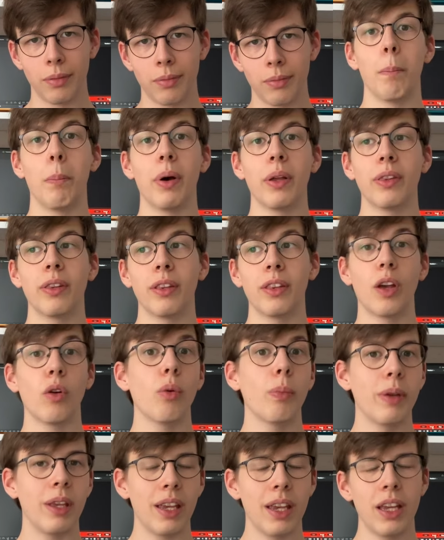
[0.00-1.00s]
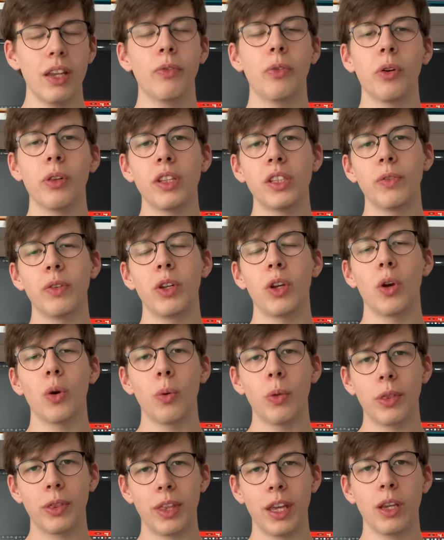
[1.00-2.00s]
But that will be it for this video.
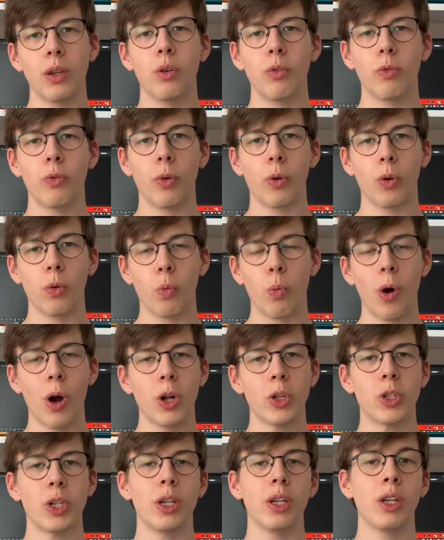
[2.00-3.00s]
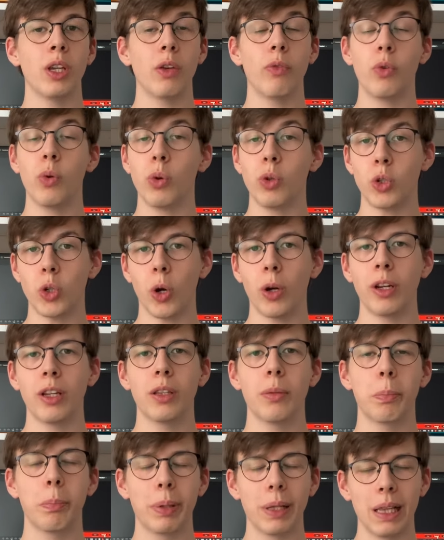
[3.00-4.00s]
Thank you for watching. If you enjoyed
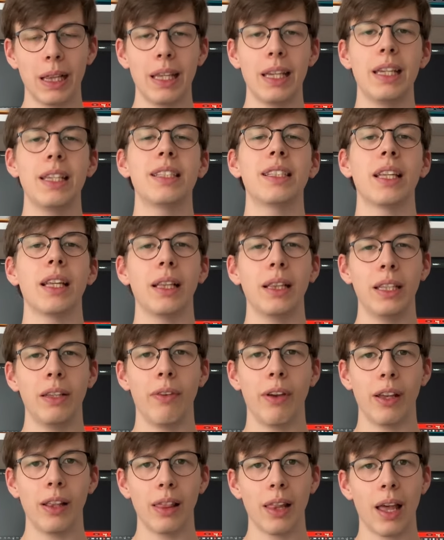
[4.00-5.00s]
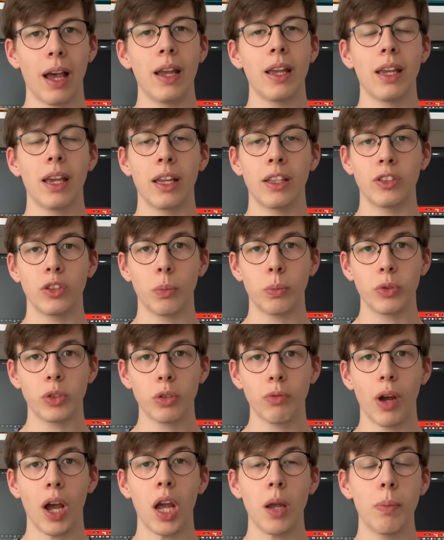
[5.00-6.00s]
it, please leave a like and
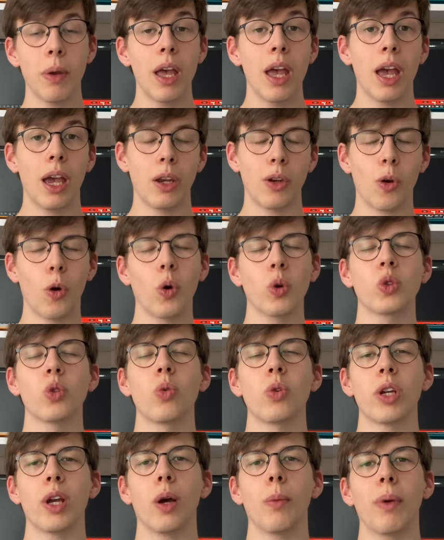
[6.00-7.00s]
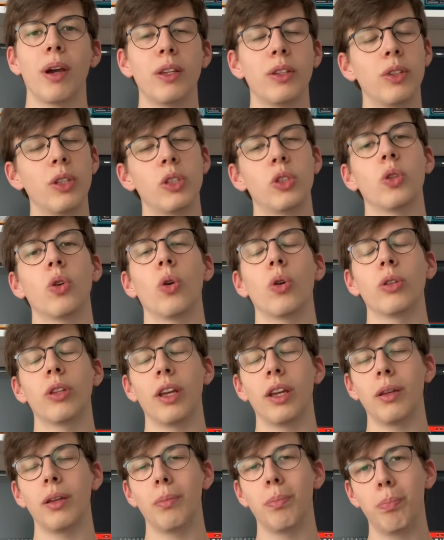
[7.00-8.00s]
subscribe, and also check out my Discord
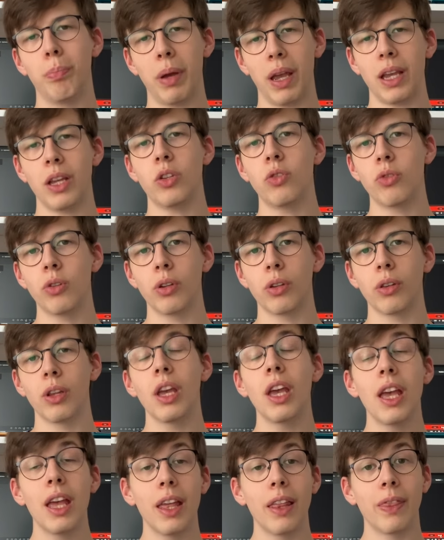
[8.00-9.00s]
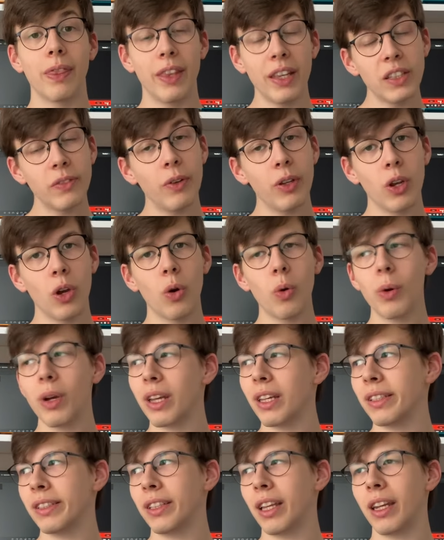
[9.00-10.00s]
and Patreon. This video
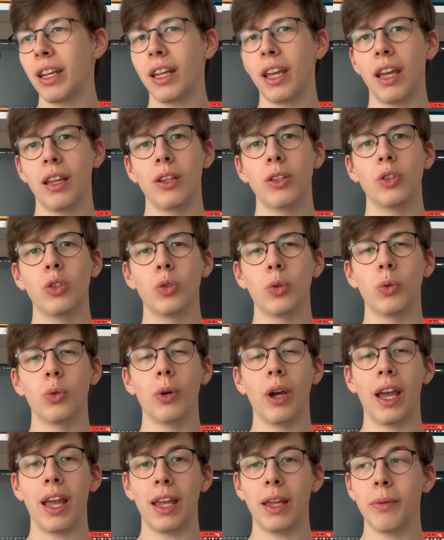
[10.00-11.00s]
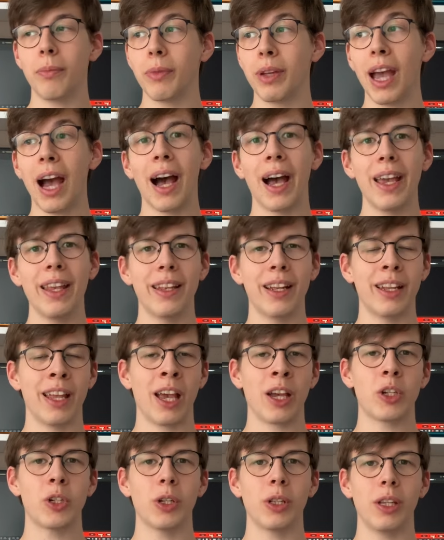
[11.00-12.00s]
is dedicated to a guy that
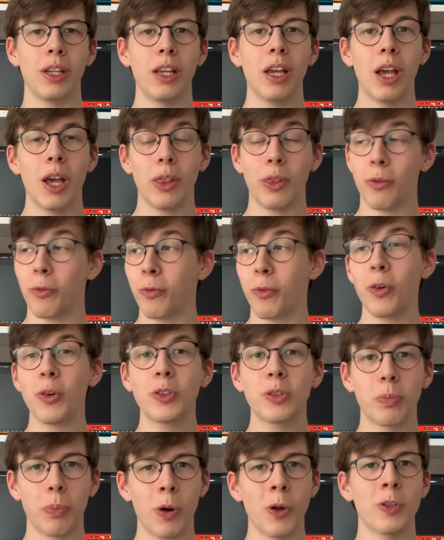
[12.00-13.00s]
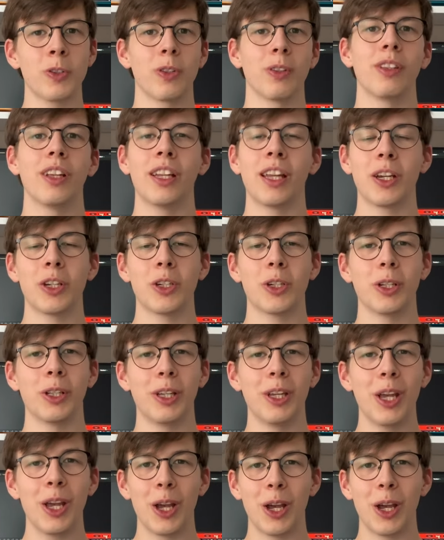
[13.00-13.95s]
actually, the first person that actually